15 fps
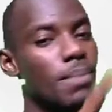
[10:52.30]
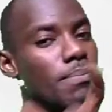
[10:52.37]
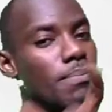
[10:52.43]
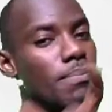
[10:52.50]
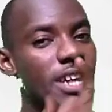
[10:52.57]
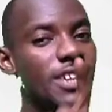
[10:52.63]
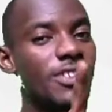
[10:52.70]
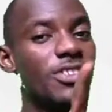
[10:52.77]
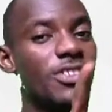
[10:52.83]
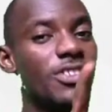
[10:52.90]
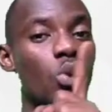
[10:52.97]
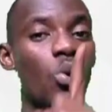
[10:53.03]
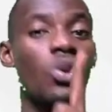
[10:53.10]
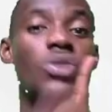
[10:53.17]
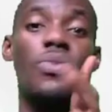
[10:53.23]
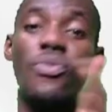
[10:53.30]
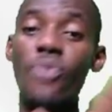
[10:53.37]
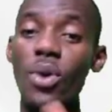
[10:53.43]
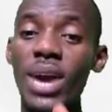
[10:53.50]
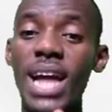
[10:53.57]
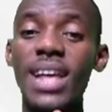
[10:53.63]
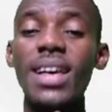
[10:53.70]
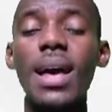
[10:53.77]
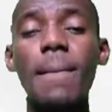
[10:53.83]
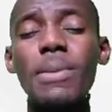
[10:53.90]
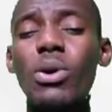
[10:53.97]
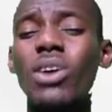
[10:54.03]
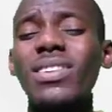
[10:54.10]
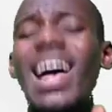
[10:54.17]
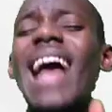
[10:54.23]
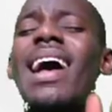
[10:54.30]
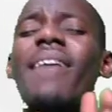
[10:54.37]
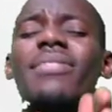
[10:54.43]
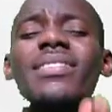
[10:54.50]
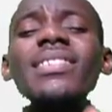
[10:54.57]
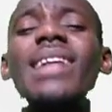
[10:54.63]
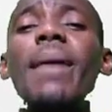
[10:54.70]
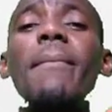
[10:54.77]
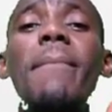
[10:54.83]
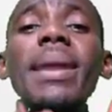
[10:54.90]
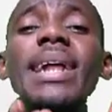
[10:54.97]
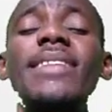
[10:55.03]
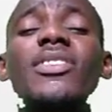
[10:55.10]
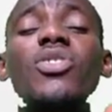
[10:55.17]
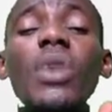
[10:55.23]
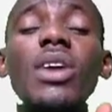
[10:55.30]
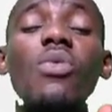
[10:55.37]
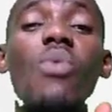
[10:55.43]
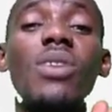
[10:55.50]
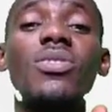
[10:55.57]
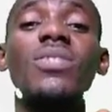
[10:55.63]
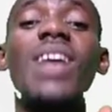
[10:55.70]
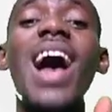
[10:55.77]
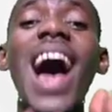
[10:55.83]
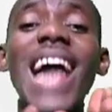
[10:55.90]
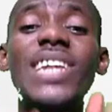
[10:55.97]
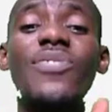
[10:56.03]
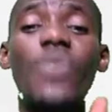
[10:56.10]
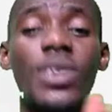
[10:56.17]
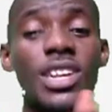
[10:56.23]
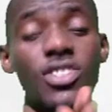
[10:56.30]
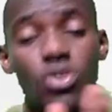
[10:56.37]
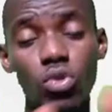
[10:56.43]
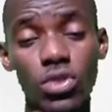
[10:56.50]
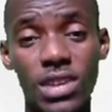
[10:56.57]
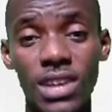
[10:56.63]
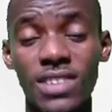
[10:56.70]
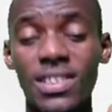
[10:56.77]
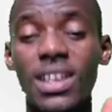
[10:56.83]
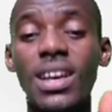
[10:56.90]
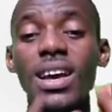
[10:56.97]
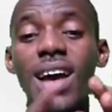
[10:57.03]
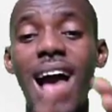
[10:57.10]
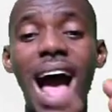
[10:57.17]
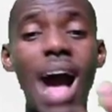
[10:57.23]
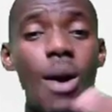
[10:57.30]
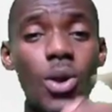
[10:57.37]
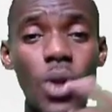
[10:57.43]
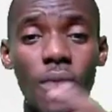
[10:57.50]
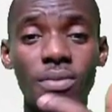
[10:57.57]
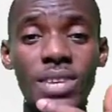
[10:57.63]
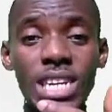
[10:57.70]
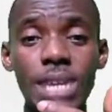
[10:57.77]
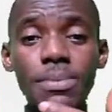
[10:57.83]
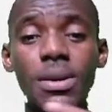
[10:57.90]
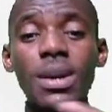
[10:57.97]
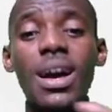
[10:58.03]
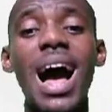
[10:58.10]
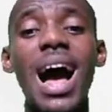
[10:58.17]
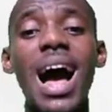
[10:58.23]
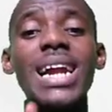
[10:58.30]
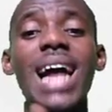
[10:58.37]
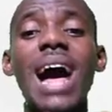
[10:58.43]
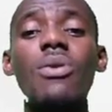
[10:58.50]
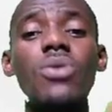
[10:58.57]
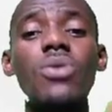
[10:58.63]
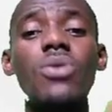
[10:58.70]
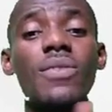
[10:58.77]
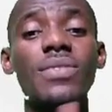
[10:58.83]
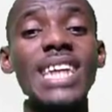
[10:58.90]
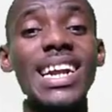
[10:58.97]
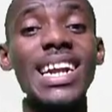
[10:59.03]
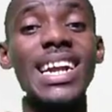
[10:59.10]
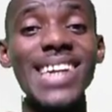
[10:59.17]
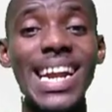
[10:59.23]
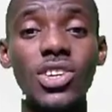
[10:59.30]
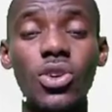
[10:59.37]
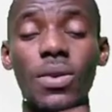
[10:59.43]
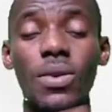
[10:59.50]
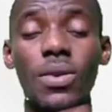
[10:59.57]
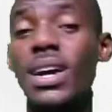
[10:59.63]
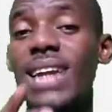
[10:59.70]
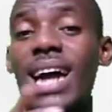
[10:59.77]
Please don't forget, because I have seen that many theory questions ask for these two things: angle of dip and angle of declination.